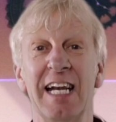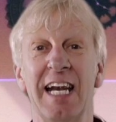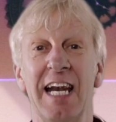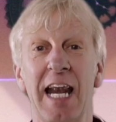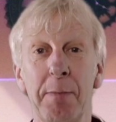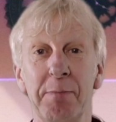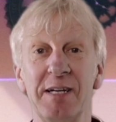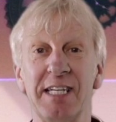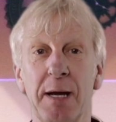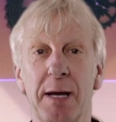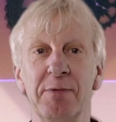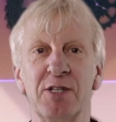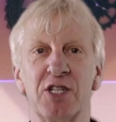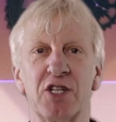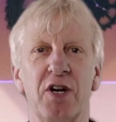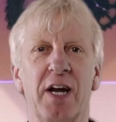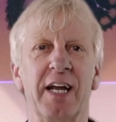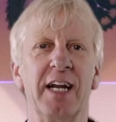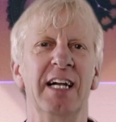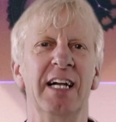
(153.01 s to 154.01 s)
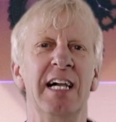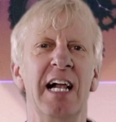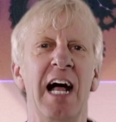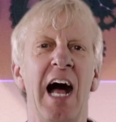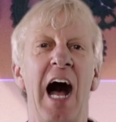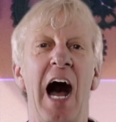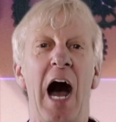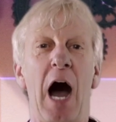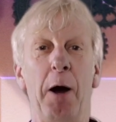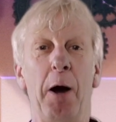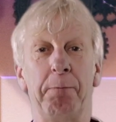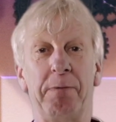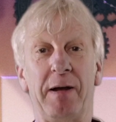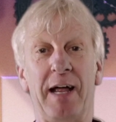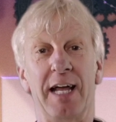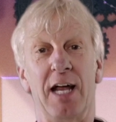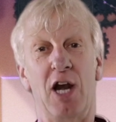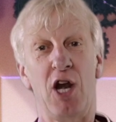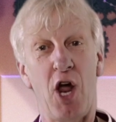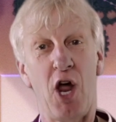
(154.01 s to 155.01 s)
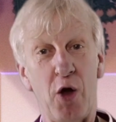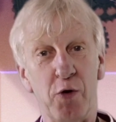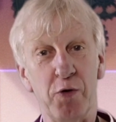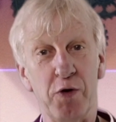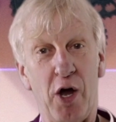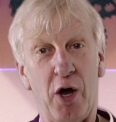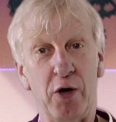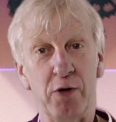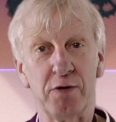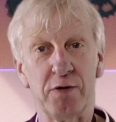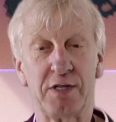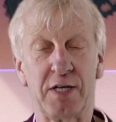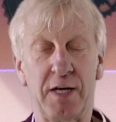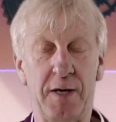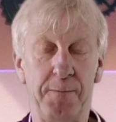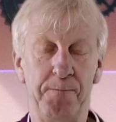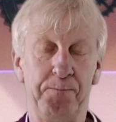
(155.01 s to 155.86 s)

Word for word: Let me demonstrate. I'll play a low note.